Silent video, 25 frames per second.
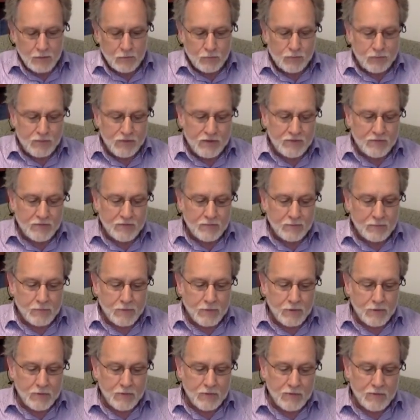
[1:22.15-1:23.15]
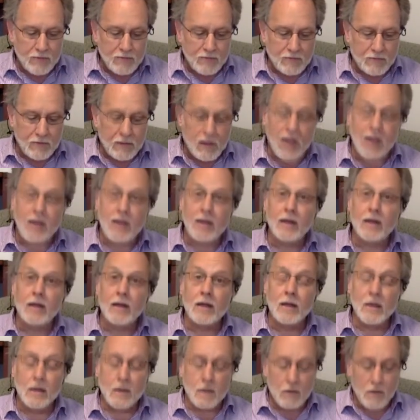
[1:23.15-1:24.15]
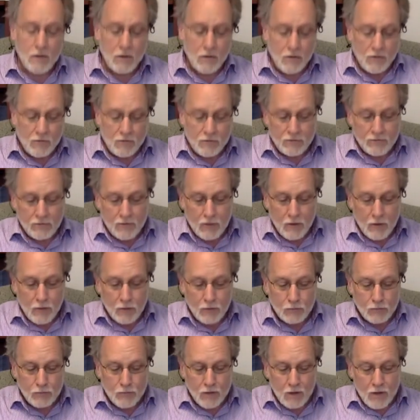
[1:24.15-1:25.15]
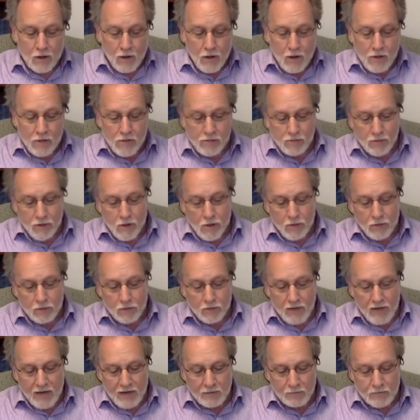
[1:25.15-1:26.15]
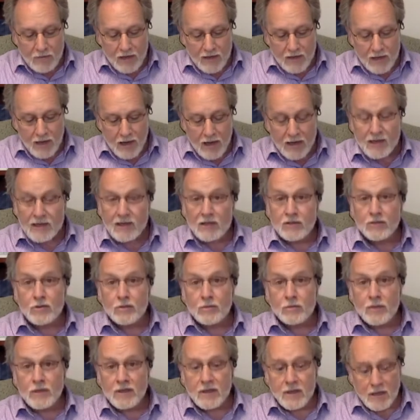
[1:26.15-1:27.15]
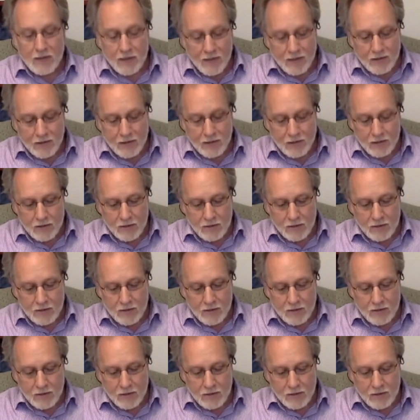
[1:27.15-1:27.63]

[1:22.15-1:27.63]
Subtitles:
brief birth flying, flown, thrown at midnight into beginning,